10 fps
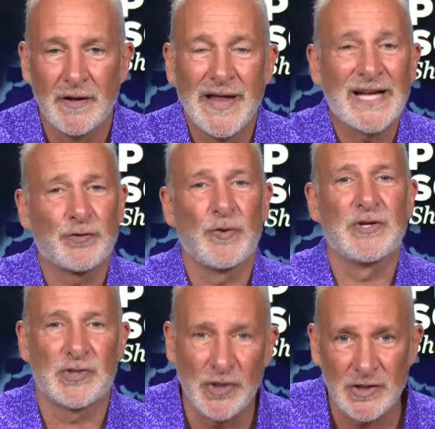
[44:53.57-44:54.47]
That's what he
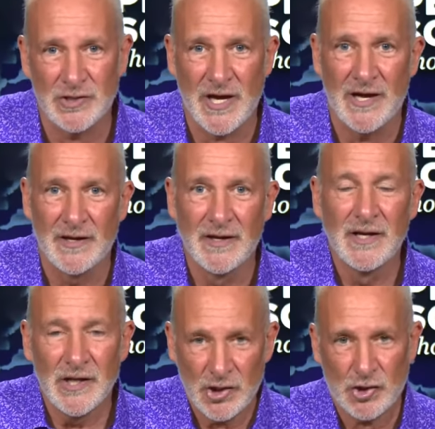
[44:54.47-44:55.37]
should have said.
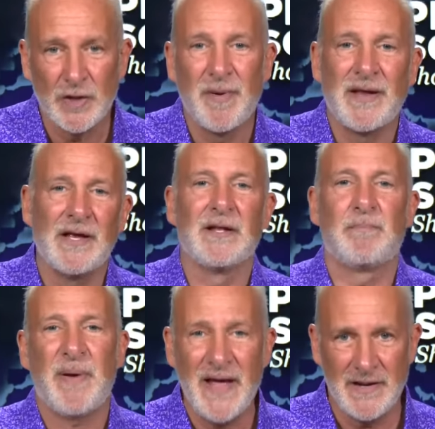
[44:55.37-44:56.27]
He should have been
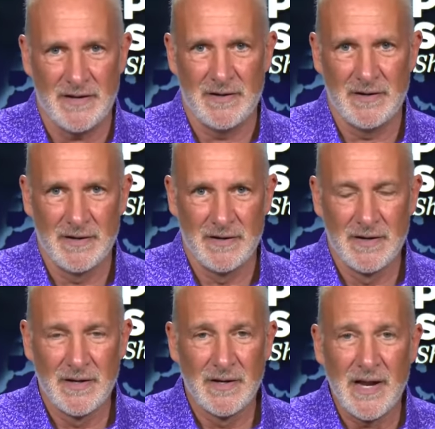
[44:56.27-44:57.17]
independent,
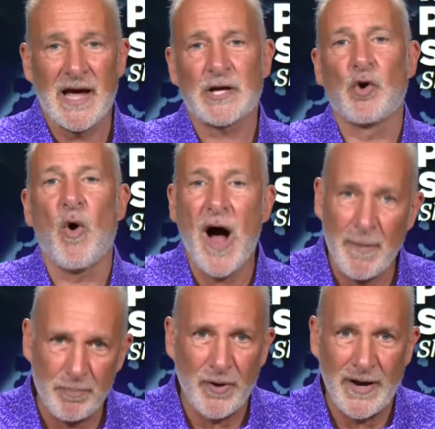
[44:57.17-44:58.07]
not
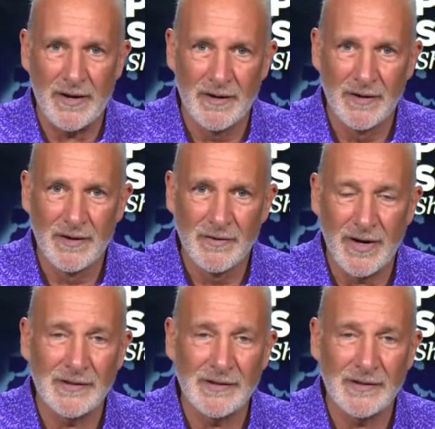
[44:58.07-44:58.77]
cooperated, right?